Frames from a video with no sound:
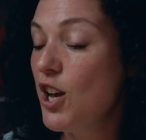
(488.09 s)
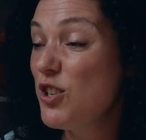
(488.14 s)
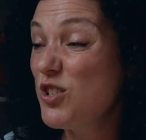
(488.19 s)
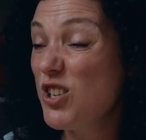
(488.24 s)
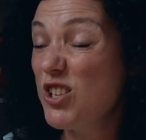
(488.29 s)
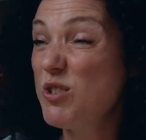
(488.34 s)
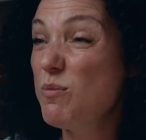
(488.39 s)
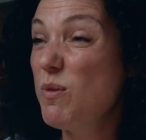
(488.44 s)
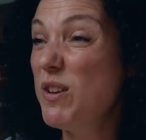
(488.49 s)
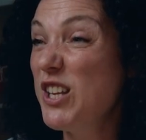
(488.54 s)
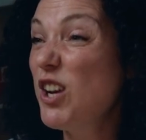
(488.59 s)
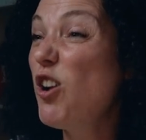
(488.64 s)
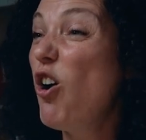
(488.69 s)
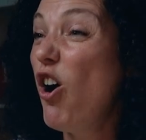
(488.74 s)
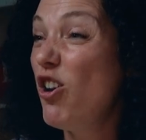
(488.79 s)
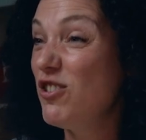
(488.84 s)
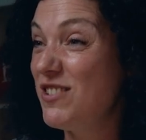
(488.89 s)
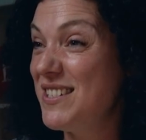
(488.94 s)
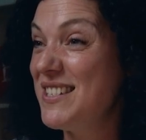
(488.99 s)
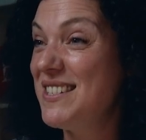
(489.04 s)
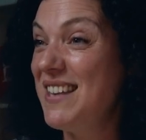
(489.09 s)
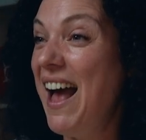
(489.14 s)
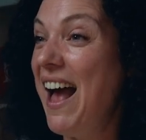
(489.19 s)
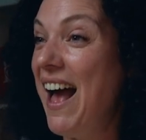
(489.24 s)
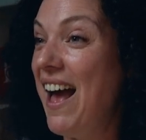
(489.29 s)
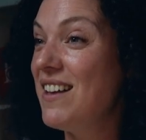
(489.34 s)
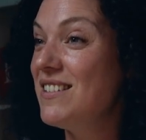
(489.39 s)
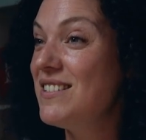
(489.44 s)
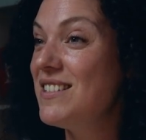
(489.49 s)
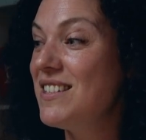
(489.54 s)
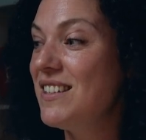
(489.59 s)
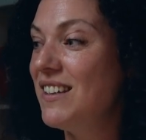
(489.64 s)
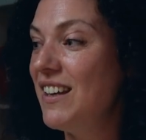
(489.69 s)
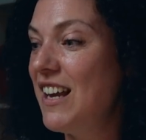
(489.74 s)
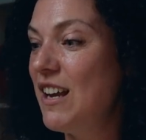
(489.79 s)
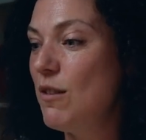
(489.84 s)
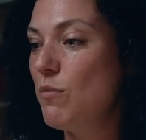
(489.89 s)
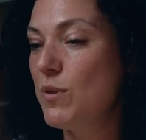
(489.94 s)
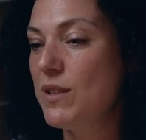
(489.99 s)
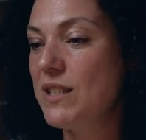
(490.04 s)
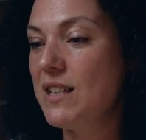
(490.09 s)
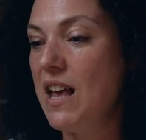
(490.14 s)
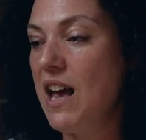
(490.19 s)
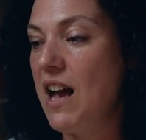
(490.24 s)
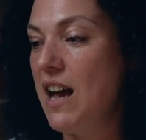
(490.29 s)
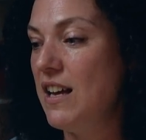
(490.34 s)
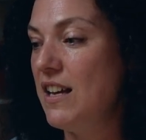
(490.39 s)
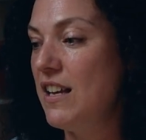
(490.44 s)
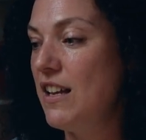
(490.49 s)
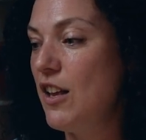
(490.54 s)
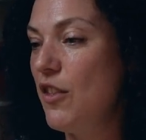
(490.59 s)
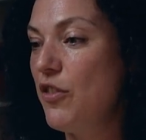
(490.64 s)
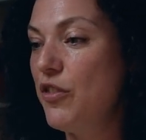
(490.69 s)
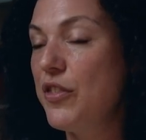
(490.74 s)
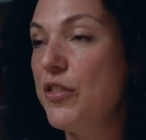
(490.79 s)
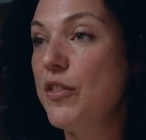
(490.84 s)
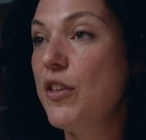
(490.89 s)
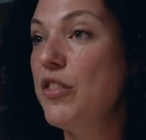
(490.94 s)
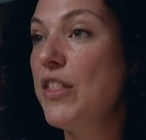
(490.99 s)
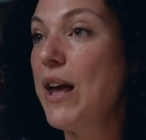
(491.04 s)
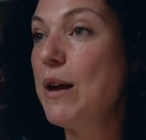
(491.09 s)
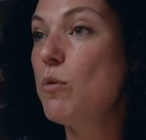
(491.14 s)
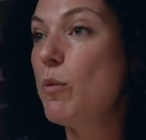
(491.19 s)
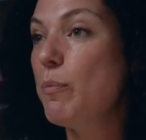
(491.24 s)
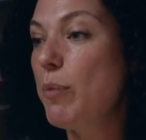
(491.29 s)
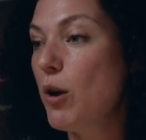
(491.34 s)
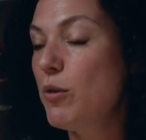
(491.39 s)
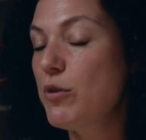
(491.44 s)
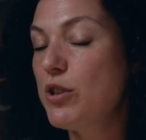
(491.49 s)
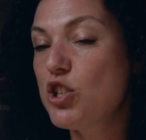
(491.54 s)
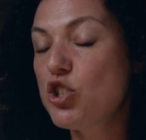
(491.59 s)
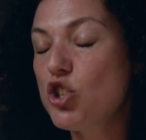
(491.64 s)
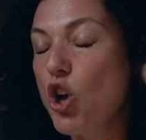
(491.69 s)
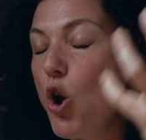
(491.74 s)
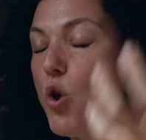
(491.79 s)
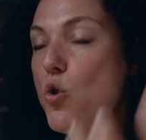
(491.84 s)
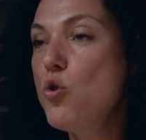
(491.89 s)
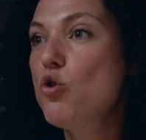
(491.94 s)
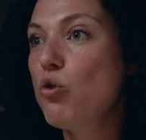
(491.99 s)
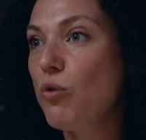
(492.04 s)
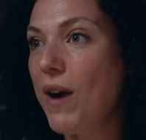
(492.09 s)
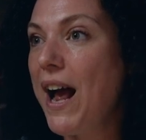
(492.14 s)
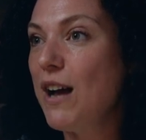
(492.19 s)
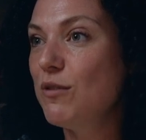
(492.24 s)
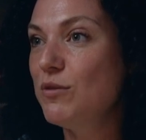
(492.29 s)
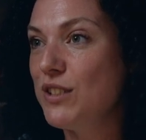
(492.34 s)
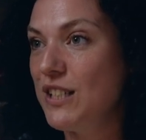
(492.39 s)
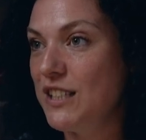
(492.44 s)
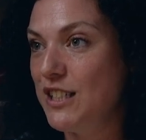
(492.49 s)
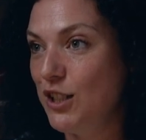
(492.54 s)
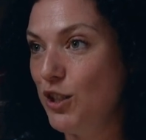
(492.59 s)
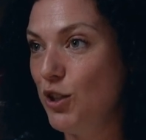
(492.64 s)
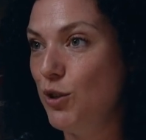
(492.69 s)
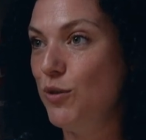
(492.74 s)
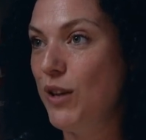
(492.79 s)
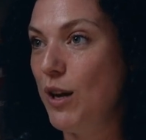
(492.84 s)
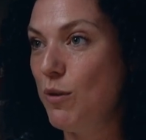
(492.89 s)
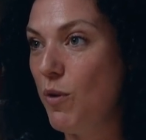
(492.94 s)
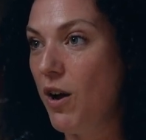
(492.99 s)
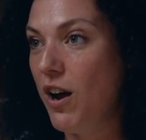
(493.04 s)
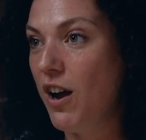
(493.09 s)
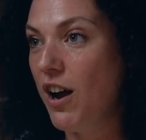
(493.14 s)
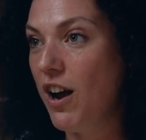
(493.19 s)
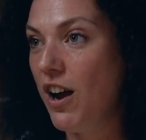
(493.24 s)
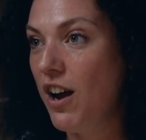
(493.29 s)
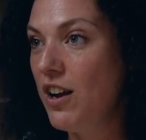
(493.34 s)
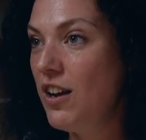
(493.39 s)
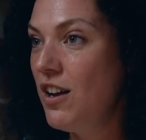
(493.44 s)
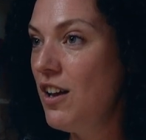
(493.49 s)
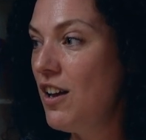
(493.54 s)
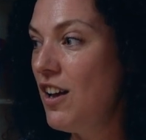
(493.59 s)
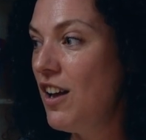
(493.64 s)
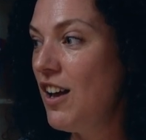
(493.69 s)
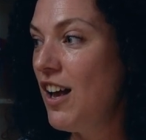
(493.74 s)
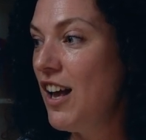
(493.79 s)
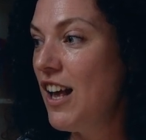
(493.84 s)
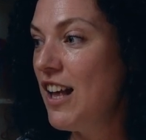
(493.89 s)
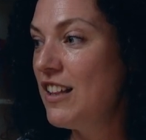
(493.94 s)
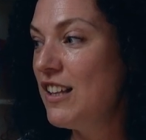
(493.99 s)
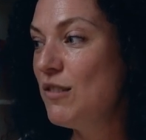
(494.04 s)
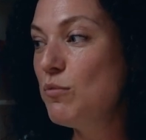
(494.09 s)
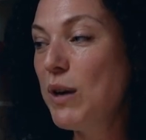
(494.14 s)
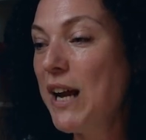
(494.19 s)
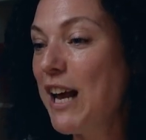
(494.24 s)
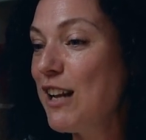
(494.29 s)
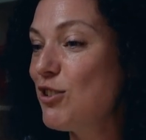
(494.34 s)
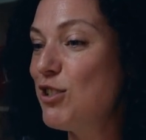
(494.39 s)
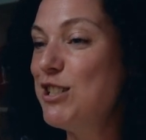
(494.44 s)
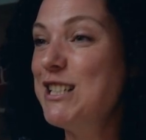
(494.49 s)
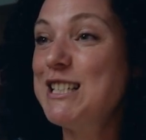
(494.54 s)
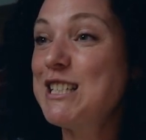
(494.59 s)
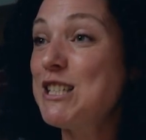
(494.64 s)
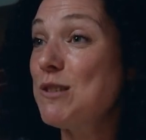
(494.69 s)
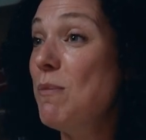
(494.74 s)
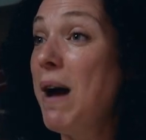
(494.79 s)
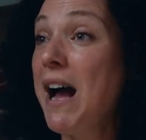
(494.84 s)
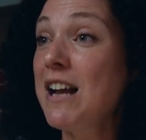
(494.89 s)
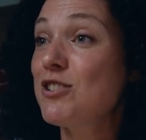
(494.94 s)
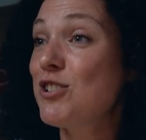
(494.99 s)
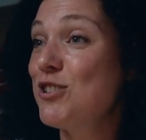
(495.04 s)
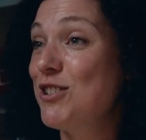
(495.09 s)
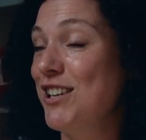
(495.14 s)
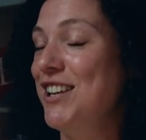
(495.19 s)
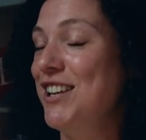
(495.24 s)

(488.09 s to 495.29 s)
So actually when they got on set, it was like, they were both so grounded in who they were. We actually smashed